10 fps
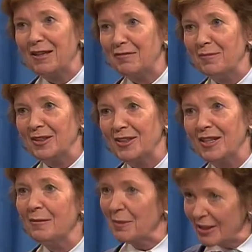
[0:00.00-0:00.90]
government,
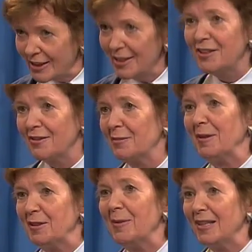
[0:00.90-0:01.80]
but it is a
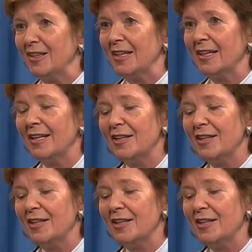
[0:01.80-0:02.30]
responsibility.